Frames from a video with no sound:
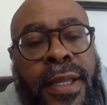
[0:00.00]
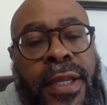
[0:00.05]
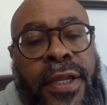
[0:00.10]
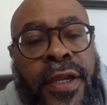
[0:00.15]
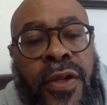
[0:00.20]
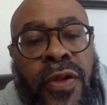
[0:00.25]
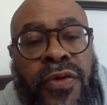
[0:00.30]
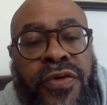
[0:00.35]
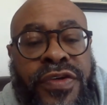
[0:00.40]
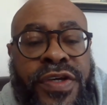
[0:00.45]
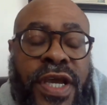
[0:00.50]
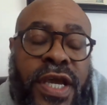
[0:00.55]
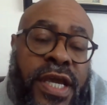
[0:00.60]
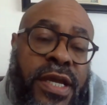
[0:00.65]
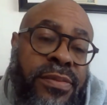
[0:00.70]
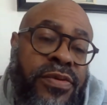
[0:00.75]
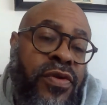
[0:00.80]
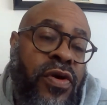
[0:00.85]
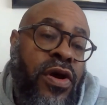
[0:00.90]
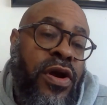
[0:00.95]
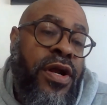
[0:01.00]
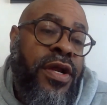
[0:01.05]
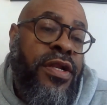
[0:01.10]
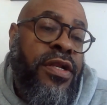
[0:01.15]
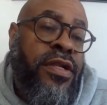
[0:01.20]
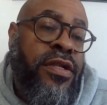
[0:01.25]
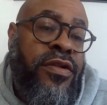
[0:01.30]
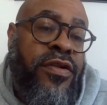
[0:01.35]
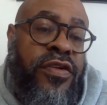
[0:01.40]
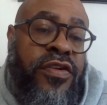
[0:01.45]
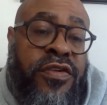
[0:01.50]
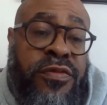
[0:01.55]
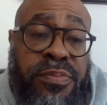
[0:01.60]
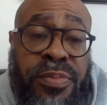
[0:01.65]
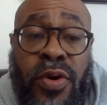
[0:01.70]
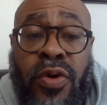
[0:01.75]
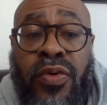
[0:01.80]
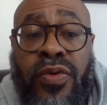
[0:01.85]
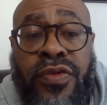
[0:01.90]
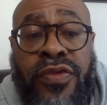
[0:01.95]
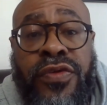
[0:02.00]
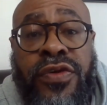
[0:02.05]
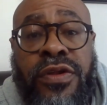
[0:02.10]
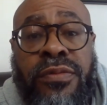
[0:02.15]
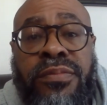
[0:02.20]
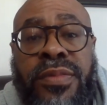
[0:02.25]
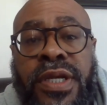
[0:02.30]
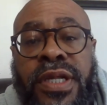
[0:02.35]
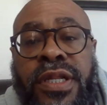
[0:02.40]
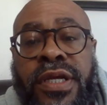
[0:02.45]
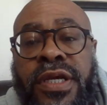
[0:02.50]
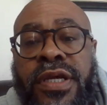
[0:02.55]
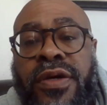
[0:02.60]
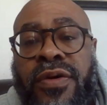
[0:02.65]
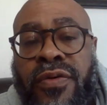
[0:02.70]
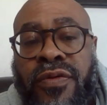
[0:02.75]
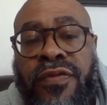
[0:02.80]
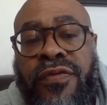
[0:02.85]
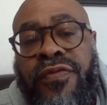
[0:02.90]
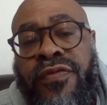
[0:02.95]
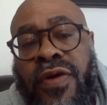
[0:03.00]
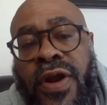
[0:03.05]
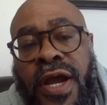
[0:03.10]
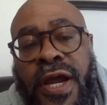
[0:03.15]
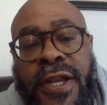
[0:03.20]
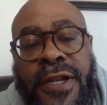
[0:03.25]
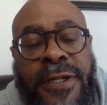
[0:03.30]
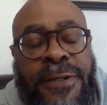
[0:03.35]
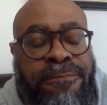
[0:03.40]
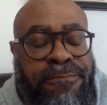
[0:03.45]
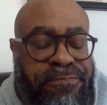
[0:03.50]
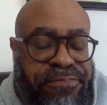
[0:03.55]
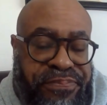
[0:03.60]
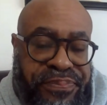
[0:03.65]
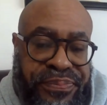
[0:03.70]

You know, James Harden spoke to the media on Friday